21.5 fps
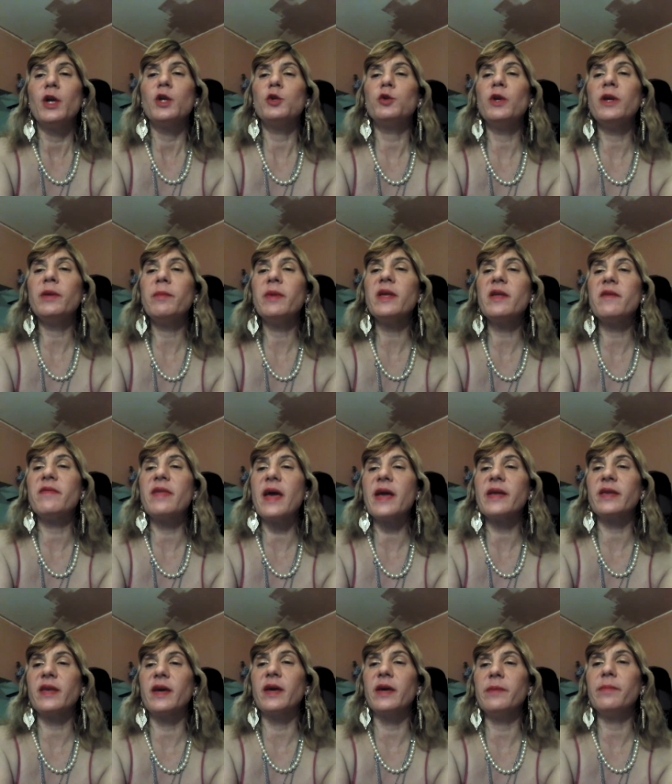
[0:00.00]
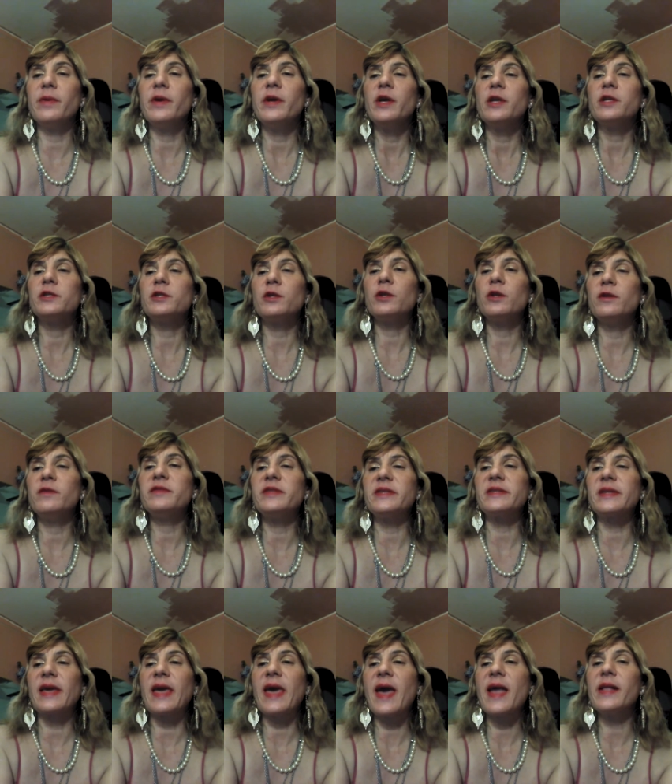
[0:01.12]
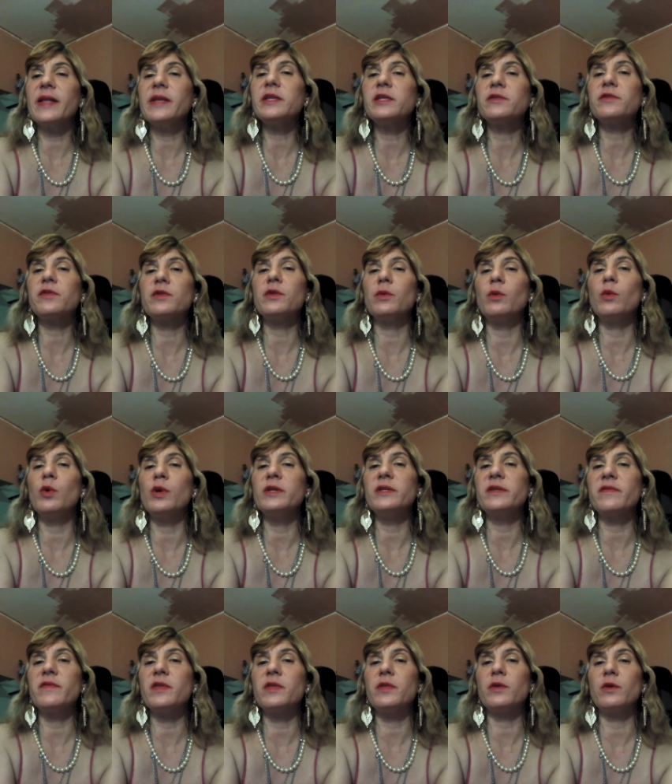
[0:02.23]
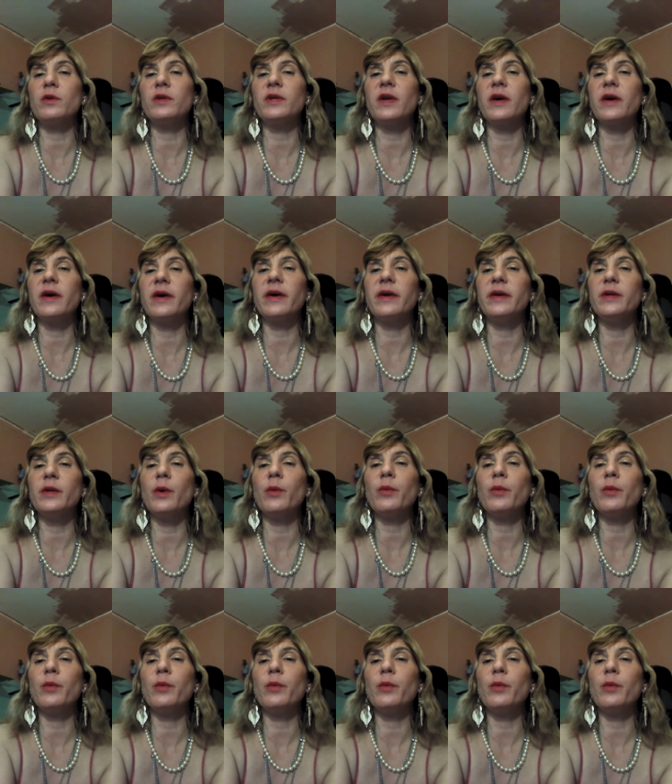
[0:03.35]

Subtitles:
Treatment of that type serves as a catalyst for the wars of the third kind,